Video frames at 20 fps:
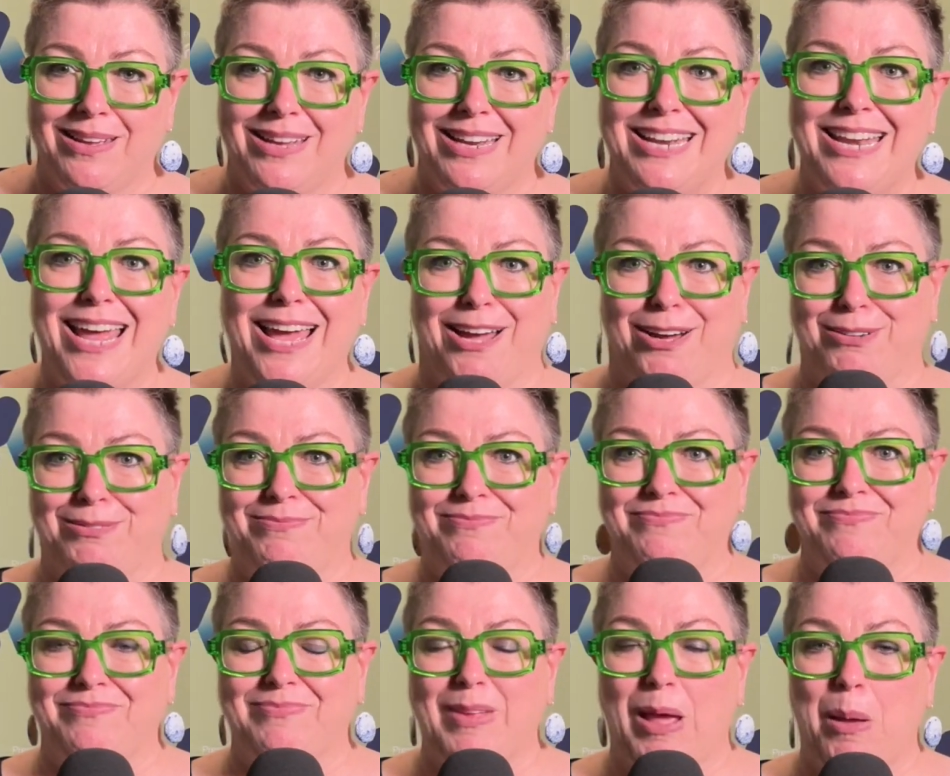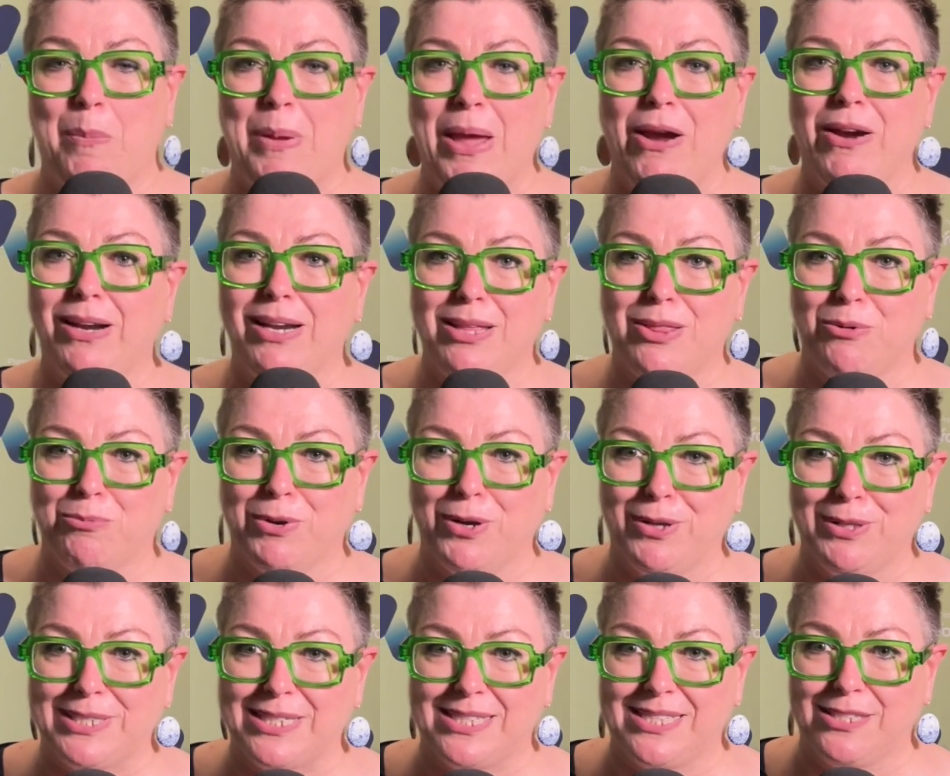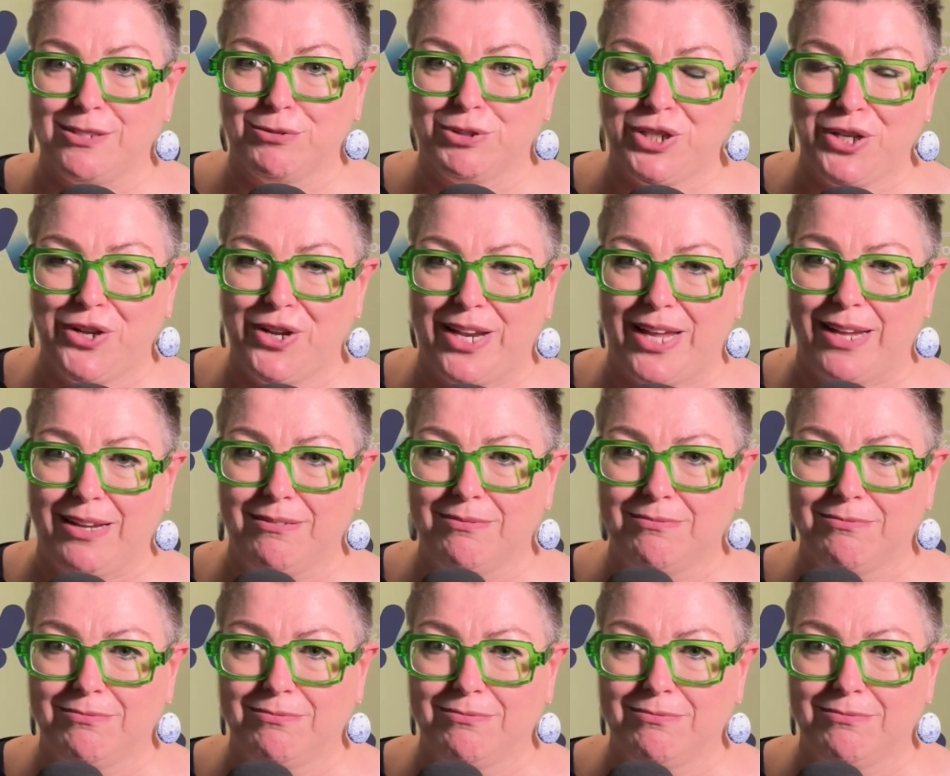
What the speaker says: Now, apparently the world is still turning,